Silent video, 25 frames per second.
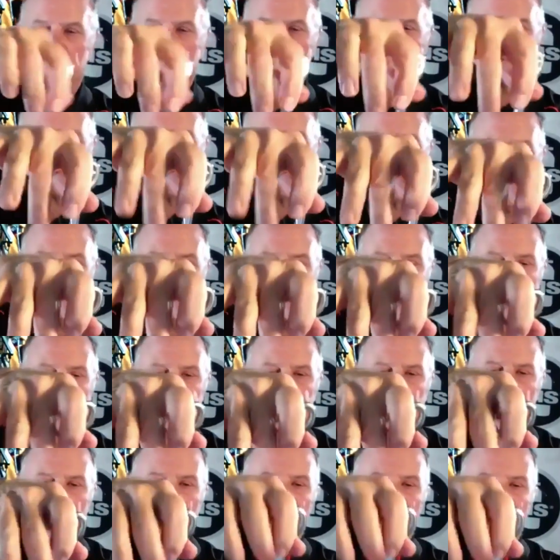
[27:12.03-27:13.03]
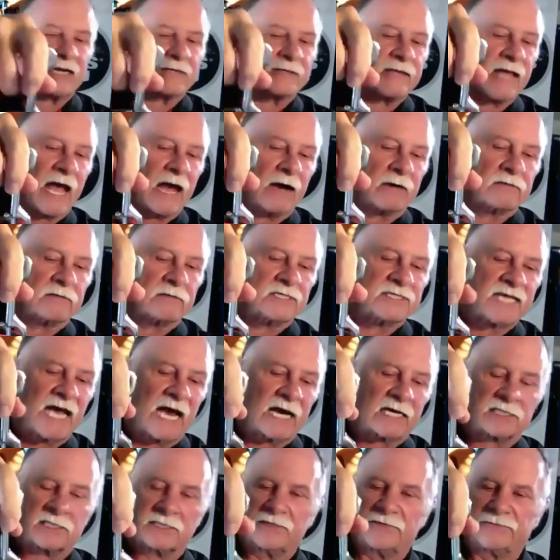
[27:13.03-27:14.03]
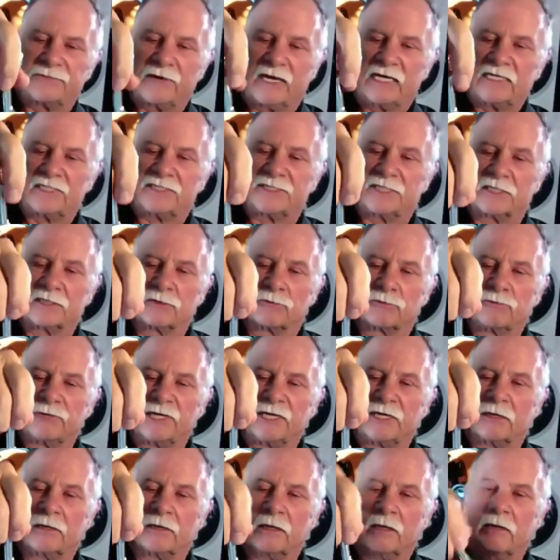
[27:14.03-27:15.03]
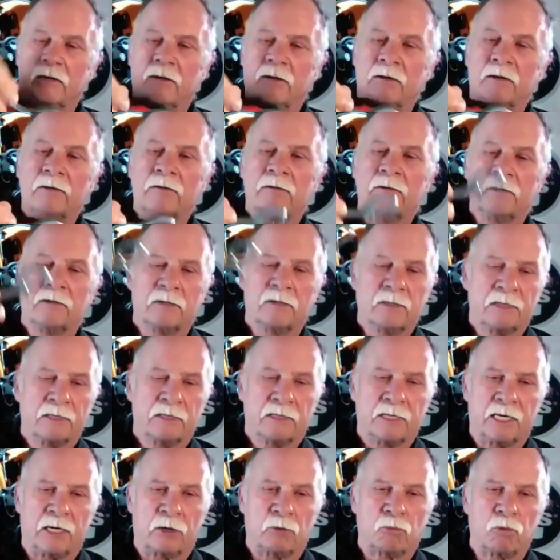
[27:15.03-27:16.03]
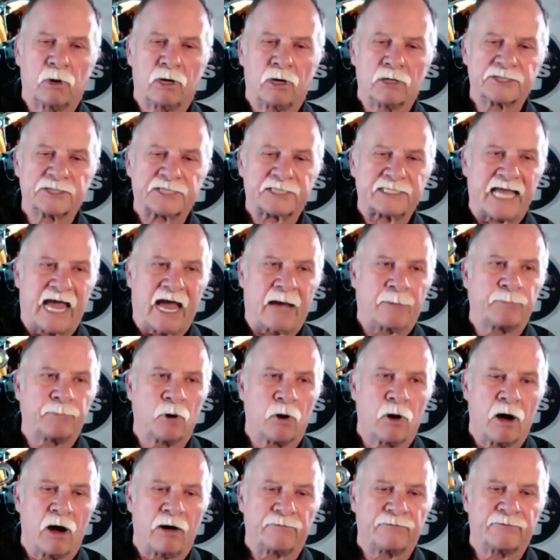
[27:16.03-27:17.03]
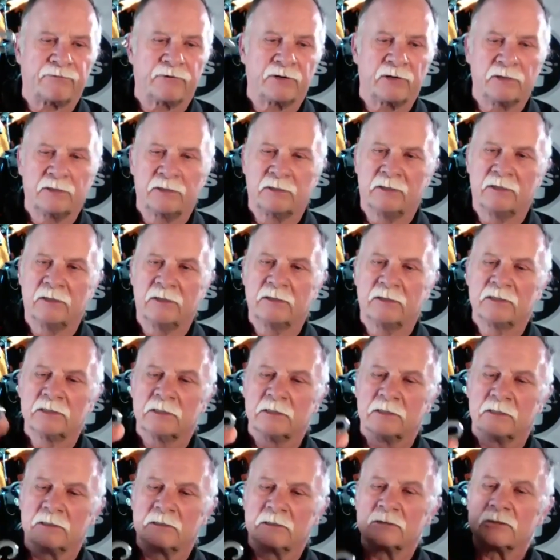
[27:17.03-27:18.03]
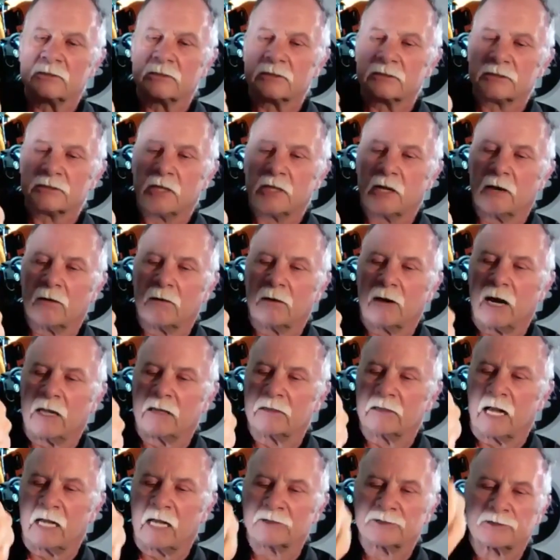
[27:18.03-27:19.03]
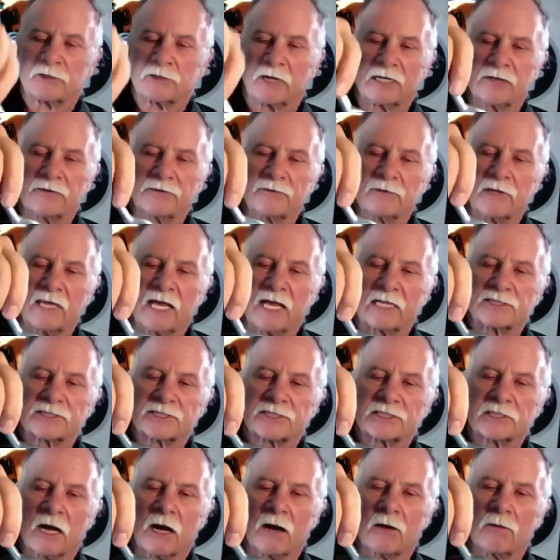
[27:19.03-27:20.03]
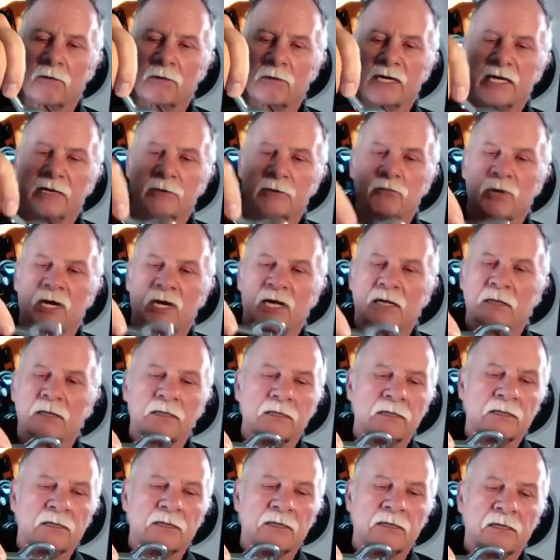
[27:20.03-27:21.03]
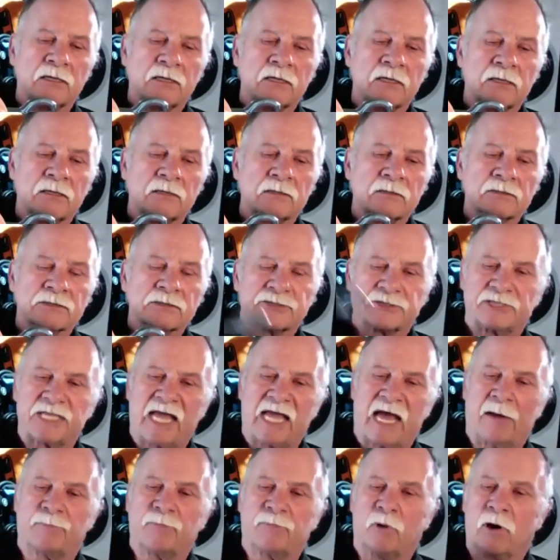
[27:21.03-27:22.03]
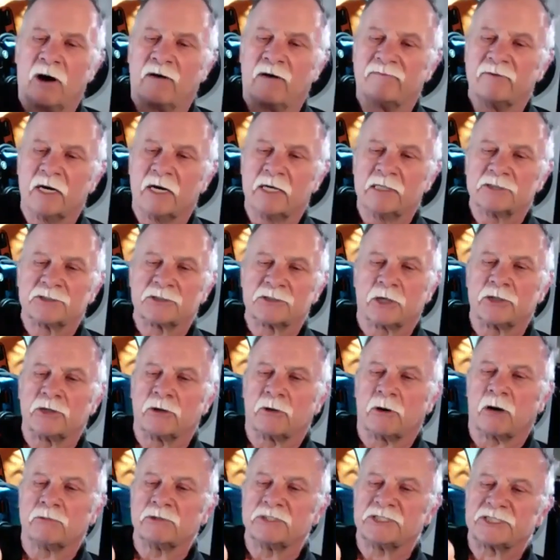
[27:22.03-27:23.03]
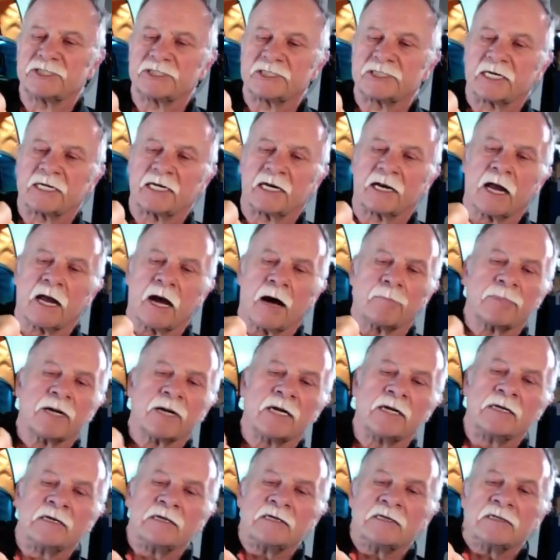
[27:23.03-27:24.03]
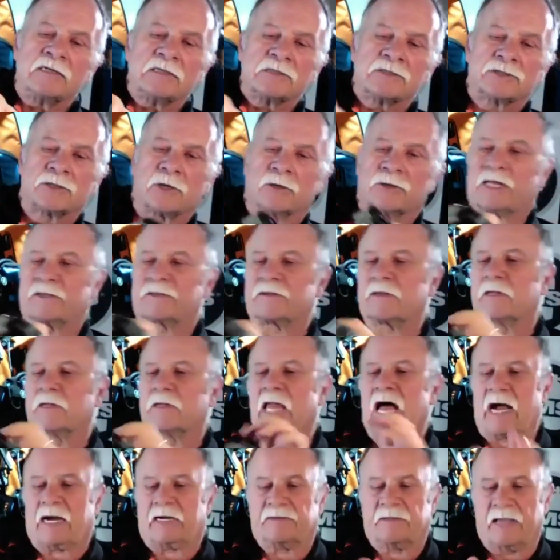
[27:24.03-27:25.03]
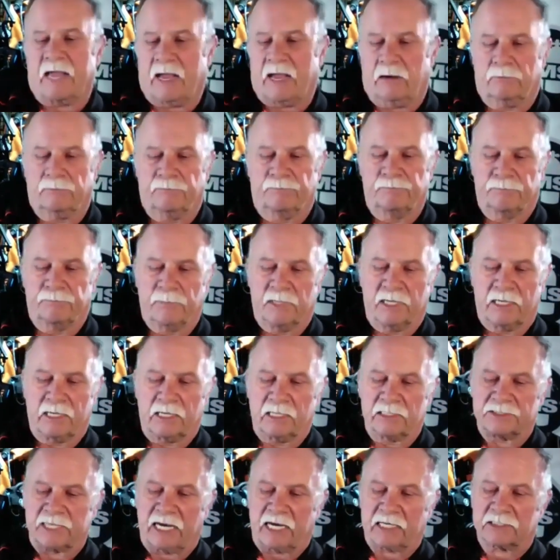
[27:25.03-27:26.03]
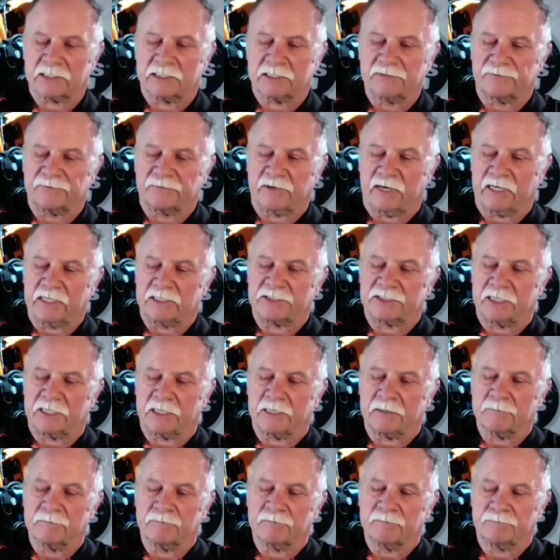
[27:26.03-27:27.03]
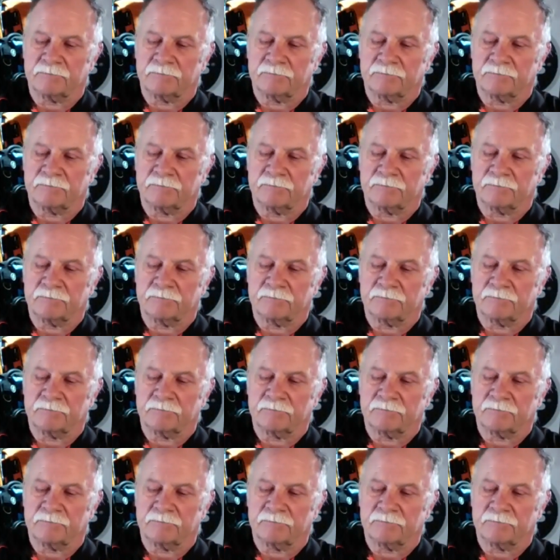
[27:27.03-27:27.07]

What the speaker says: so that the lockdown is actually facing the reel, it will snap off. So I'll try to do that slow. It will snap off. So you always set it up so that the lockdown is actually facing